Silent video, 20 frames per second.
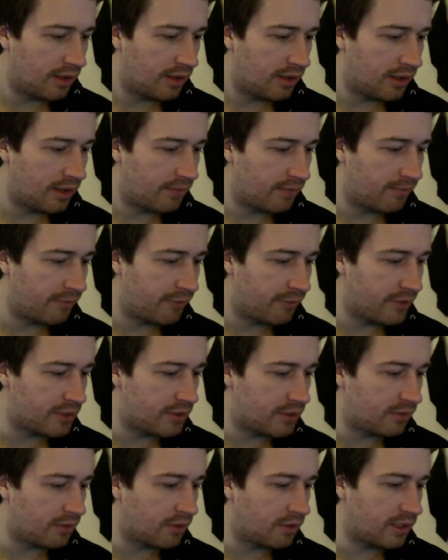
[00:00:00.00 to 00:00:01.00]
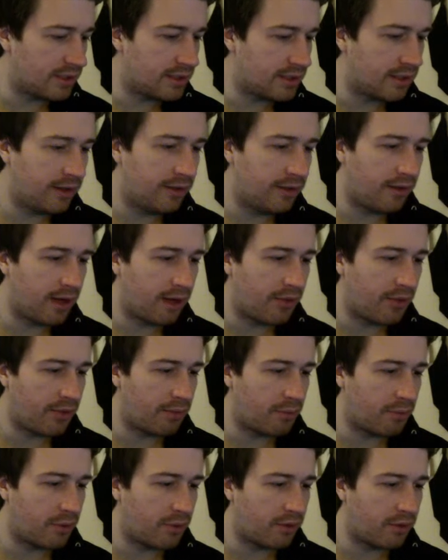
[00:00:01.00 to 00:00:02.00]
First of all, let's clear out the
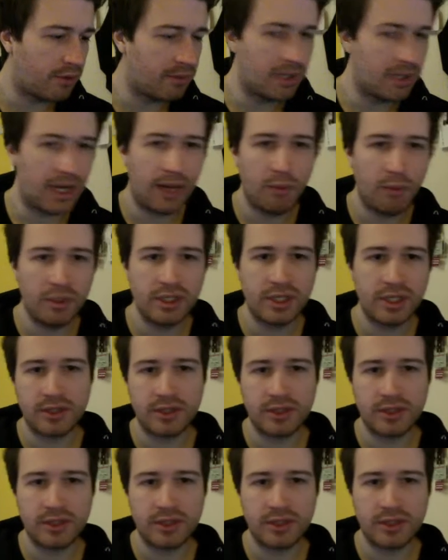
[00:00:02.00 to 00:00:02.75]
programmer. I will just show